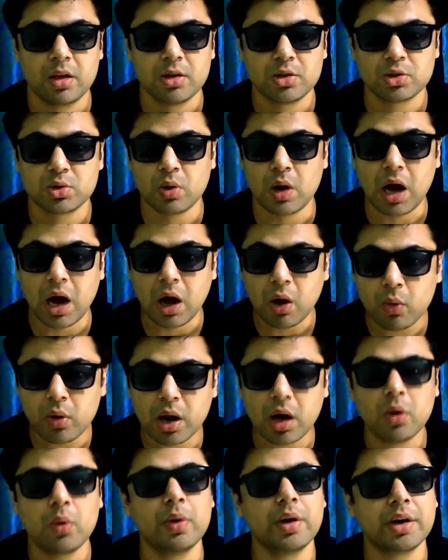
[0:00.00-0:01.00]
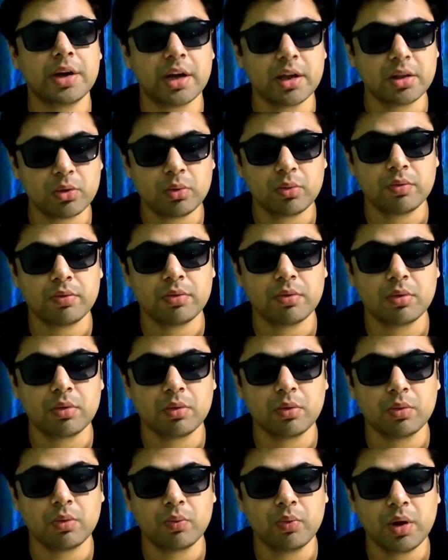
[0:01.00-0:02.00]
So how Rahu and Ketu
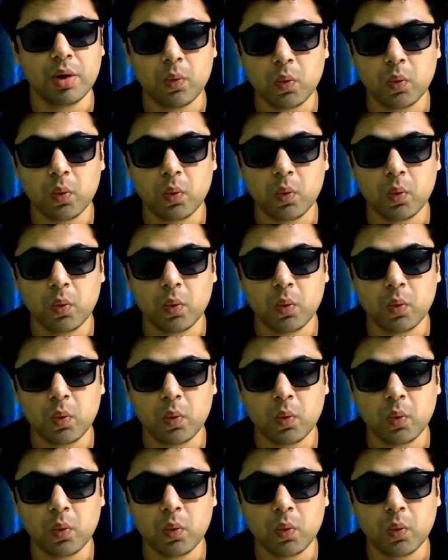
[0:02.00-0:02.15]
will